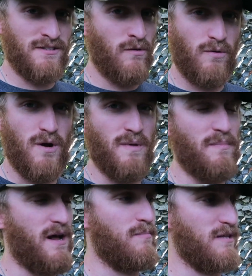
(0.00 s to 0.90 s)
don't quote me,
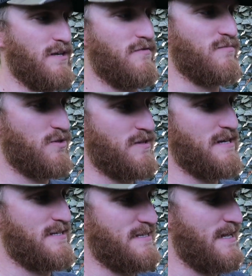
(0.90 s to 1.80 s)
but I believe from
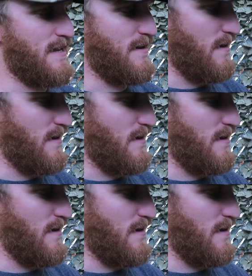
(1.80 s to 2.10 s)
2010